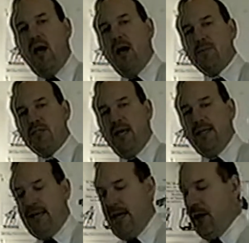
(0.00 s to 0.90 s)

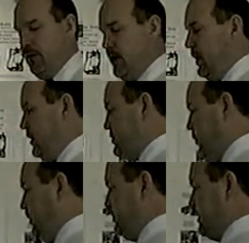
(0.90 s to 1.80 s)
upside down.
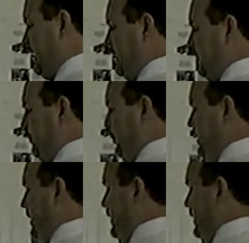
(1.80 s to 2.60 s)
So when you take it and put it